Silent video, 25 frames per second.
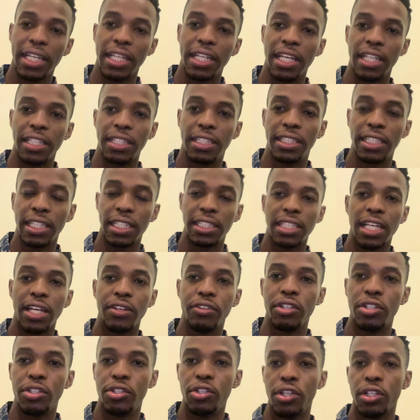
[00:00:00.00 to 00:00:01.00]
it at
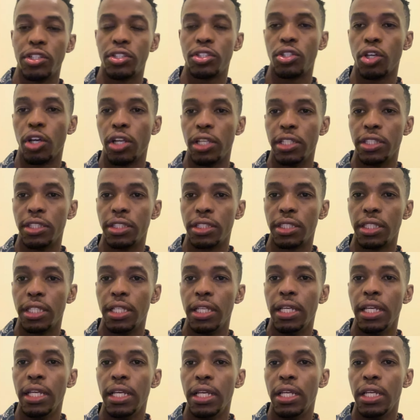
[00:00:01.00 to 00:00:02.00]
$600 US.
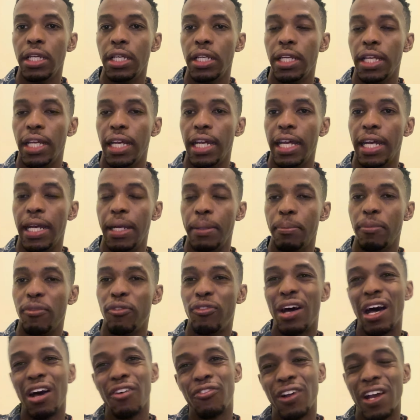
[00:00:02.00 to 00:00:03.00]

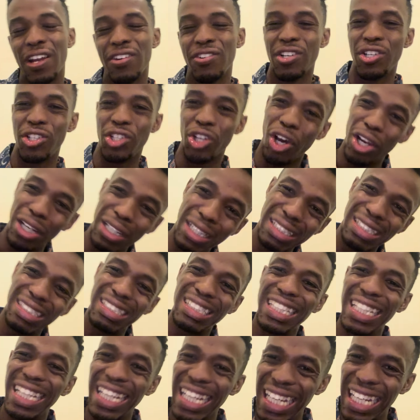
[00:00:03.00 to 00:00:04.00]

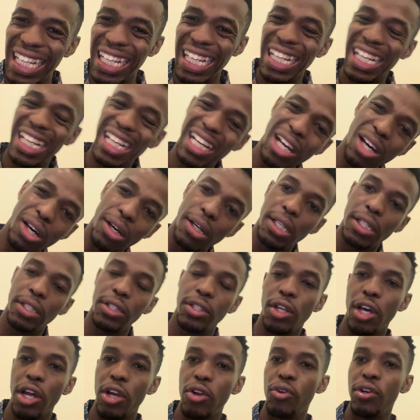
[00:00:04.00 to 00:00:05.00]
$500, yeah,
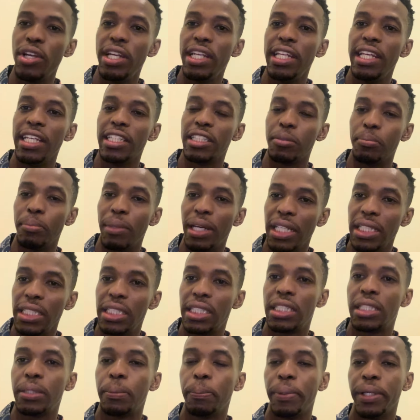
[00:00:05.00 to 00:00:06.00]
not really as
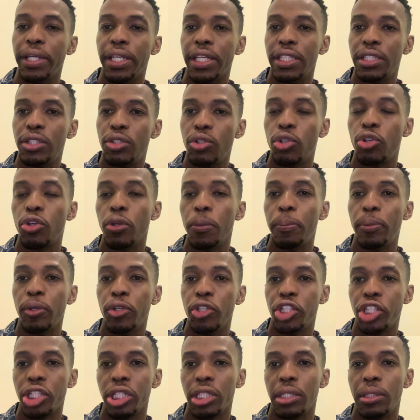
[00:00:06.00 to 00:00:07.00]
much, but you could
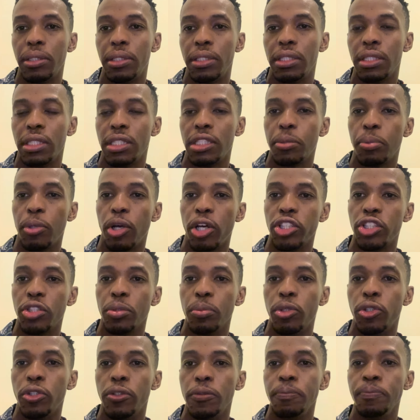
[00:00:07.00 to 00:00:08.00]
push it. It's
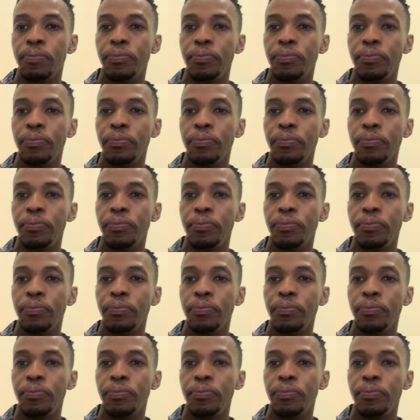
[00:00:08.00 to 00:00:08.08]
possible.